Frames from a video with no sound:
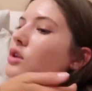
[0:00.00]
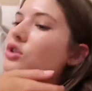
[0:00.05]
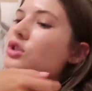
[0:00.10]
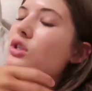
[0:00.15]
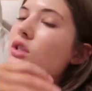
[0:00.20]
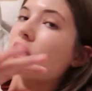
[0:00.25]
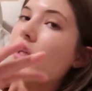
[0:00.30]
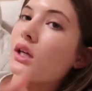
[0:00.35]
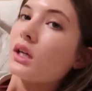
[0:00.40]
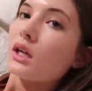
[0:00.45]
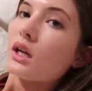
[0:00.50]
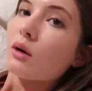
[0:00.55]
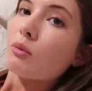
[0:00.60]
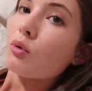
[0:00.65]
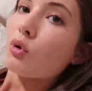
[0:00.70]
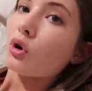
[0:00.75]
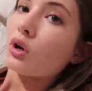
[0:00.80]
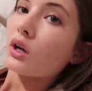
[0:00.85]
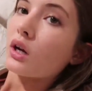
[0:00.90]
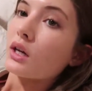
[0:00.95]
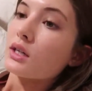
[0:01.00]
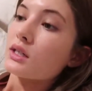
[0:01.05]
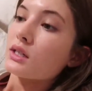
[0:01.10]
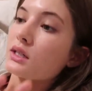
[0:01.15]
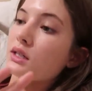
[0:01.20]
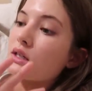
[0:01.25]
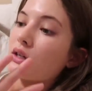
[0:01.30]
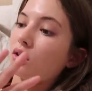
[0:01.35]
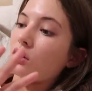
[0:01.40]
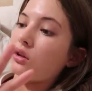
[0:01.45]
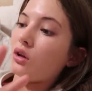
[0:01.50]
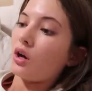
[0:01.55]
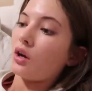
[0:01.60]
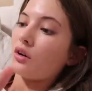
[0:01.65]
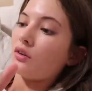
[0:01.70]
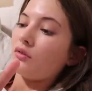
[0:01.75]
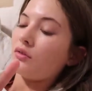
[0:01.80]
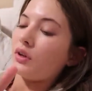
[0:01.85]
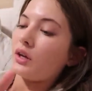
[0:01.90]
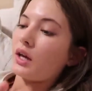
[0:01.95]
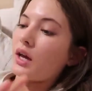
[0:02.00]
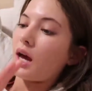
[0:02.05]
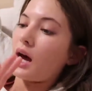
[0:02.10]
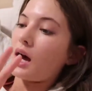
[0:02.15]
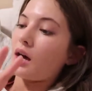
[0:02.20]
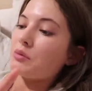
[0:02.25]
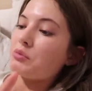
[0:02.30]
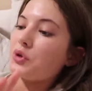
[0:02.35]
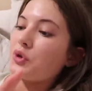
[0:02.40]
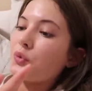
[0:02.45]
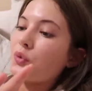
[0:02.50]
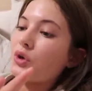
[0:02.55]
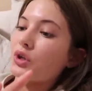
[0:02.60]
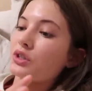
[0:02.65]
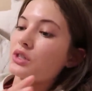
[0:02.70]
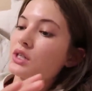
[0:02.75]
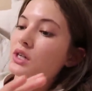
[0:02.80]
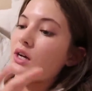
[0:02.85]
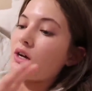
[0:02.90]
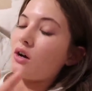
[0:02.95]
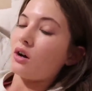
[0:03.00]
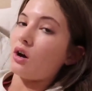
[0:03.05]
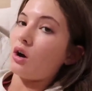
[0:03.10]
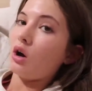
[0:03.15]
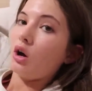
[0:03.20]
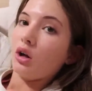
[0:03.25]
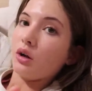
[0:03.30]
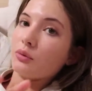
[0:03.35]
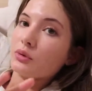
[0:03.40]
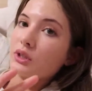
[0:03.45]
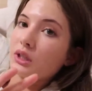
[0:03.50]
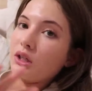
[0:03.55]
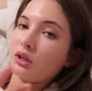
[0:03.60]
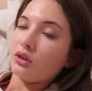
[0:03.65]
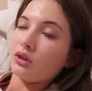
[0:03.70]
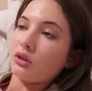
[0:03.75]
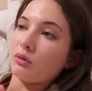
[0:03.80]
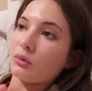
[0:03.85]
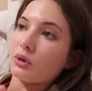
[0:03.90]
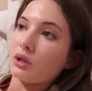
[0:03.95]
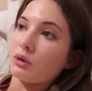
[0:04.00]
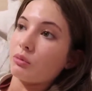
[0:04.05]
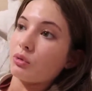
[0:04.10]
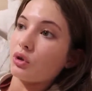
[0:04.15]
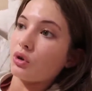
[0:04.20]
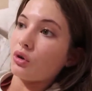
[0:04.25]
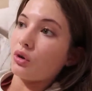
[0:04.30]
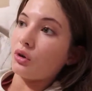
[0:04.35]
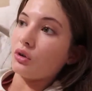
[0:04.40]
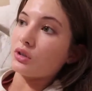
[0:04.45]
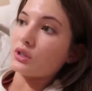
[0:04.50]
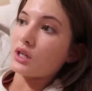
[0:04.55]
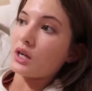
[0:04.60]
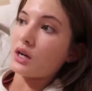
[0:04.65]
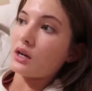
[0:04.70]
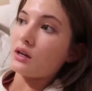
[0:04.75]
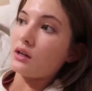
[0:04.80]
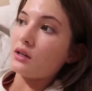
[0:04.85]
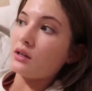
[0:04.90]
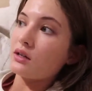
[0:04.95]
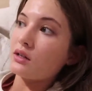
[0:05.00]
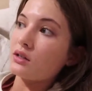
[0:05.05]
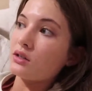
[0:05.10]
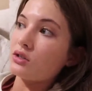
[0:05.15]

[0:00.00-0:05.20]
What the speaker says: Just cleaning up, organizing. Did a lot of like admin work today. I was literally on my computer all day.